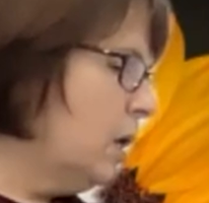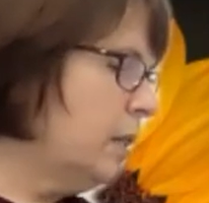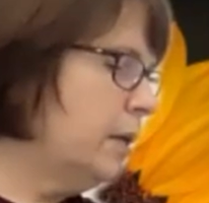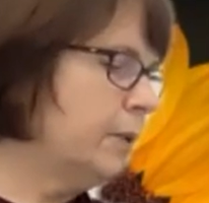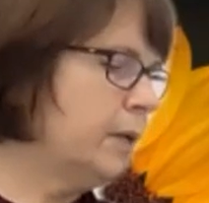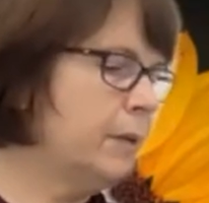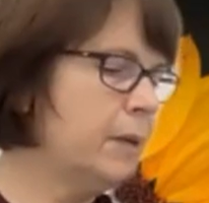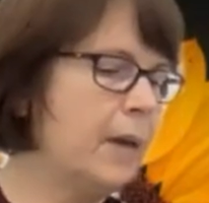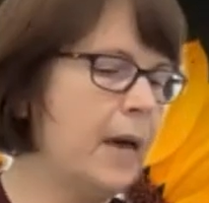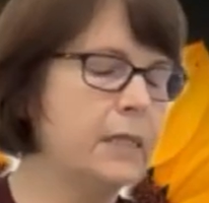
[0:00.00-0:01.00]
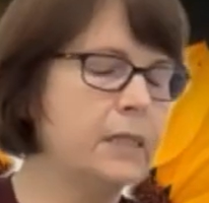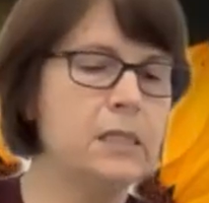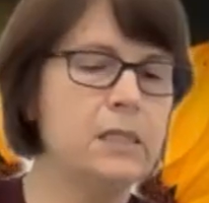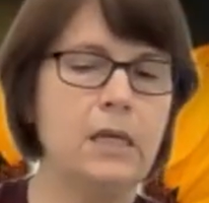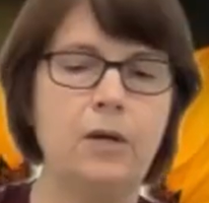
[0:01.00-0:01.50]
And then we're coming back to
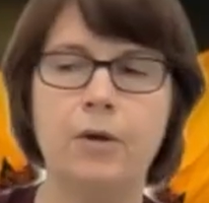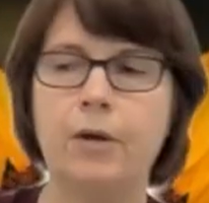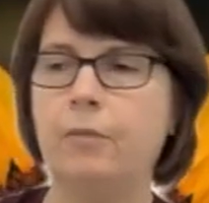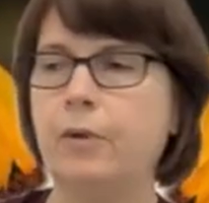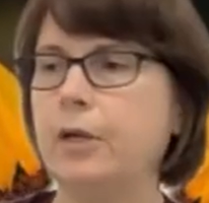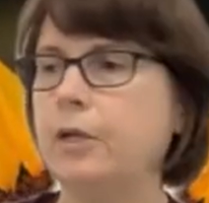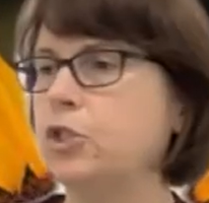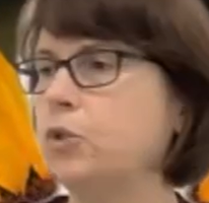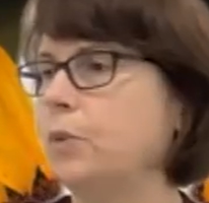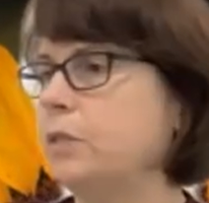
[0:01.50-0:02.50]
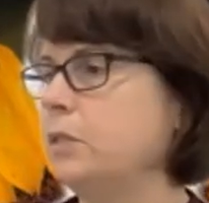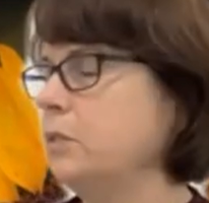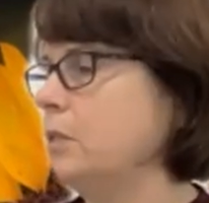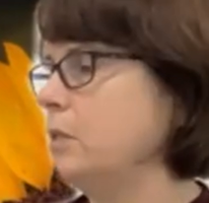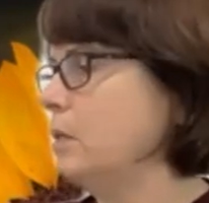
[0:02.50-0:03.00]
center and we're going to
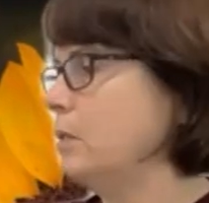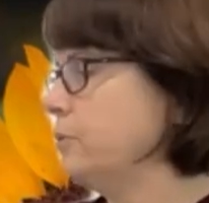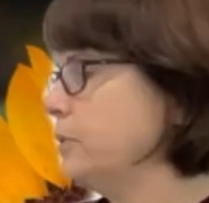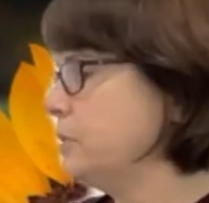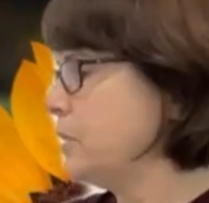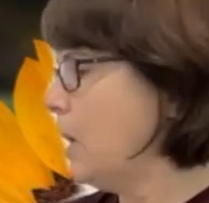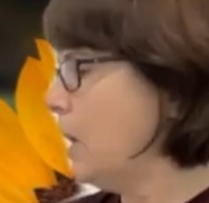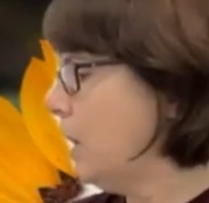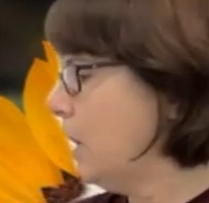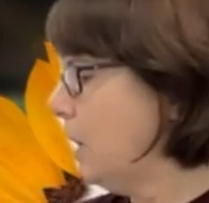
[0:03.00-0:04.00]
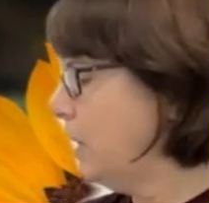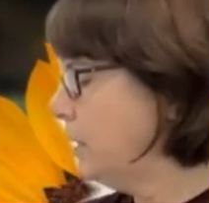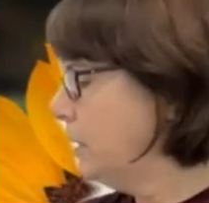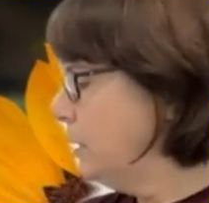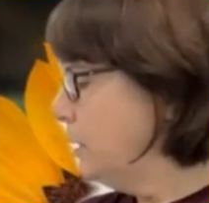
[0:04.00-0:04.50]
twist to the other
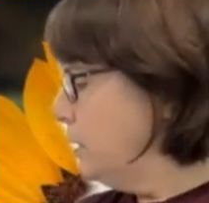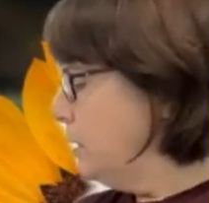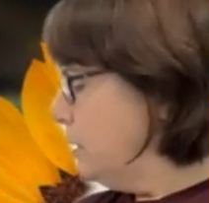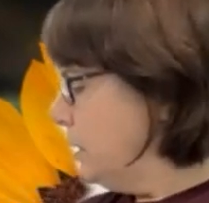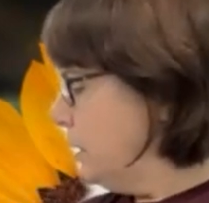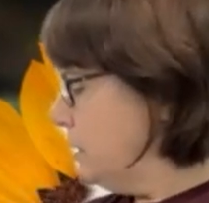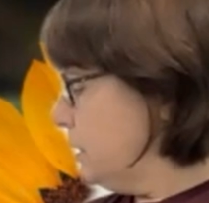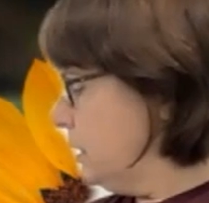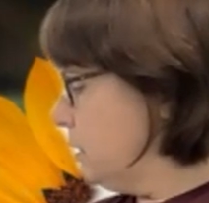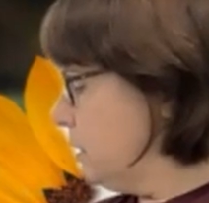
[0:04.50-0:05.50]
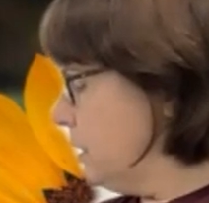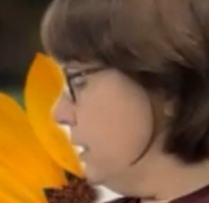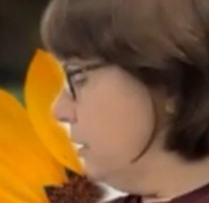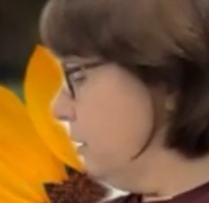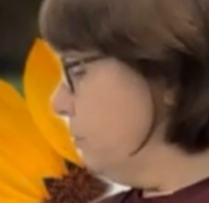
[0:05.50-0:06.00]
side. Nice and easy.
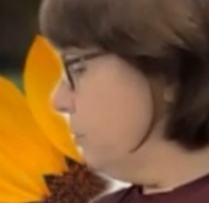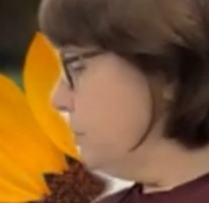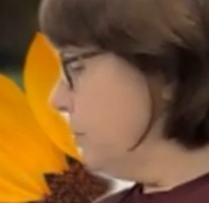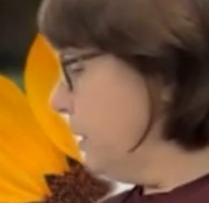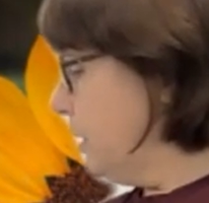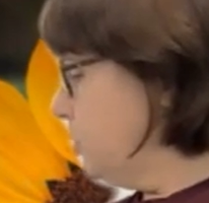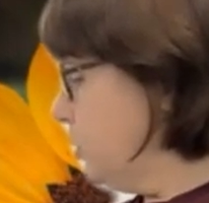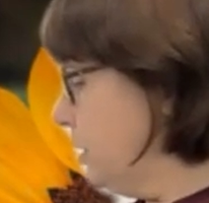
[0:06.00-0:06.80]
Lengthen up your spine.